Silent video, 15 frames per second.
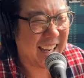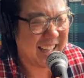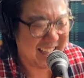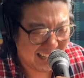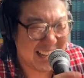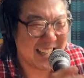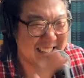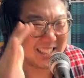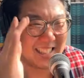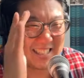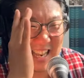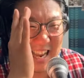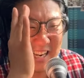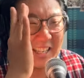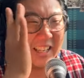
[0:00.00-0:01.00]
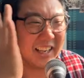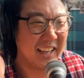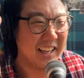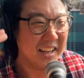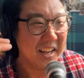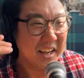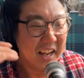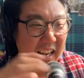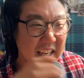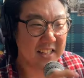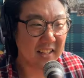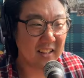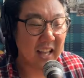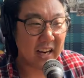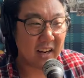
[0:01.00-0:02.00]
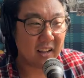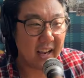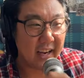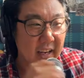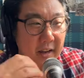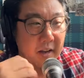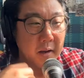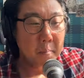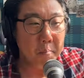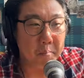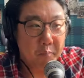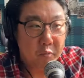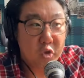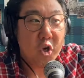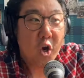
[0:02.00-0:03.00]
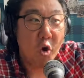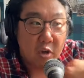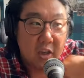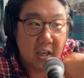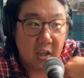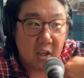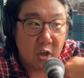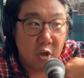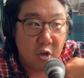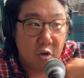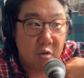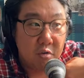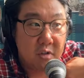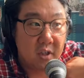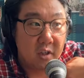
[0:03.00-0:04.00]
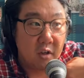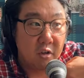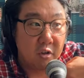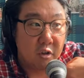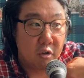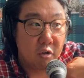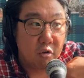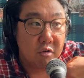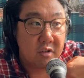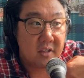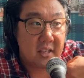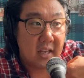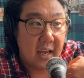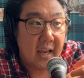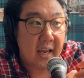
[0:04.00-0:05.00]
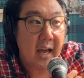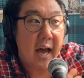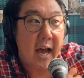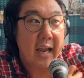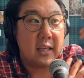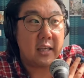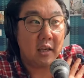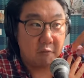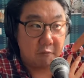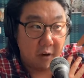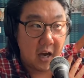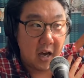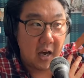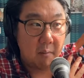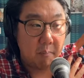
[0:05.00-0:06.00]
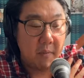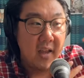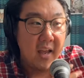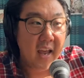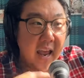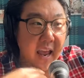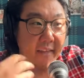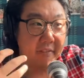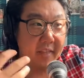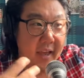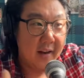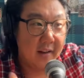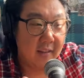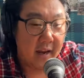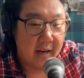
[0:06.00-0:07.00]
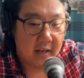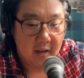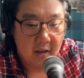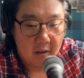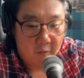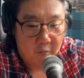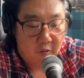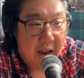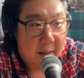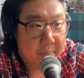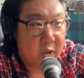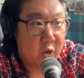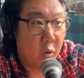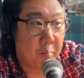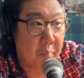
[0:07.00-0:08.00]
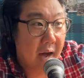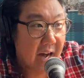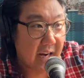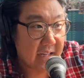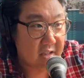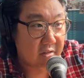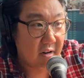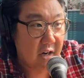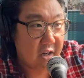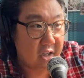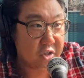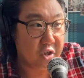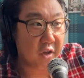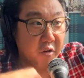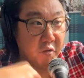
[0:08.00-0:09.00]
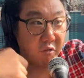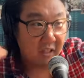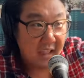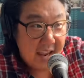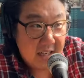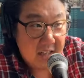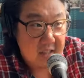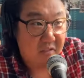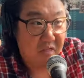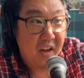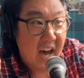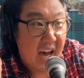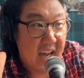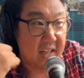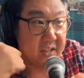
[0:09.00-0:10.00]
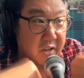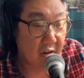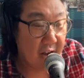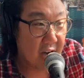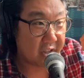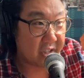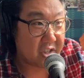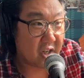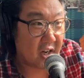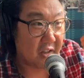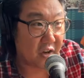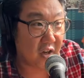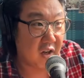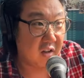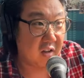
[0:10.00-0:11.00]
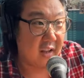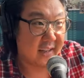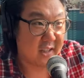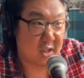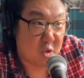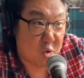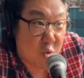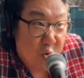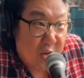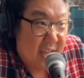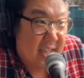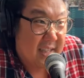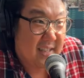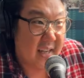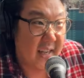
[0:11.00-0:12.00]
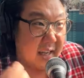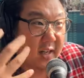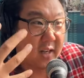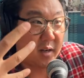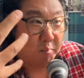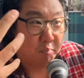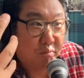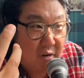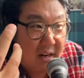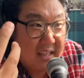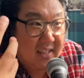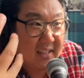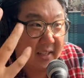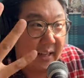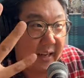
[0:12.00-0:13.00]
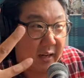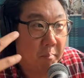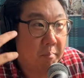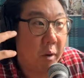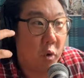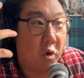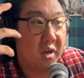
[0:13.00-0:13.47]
Yes, exactly. It's a lot of like choking you till you say I give up, and then like wrapping your bodies around each other, legs, thighs around each other, like squeezing, compressing like a boa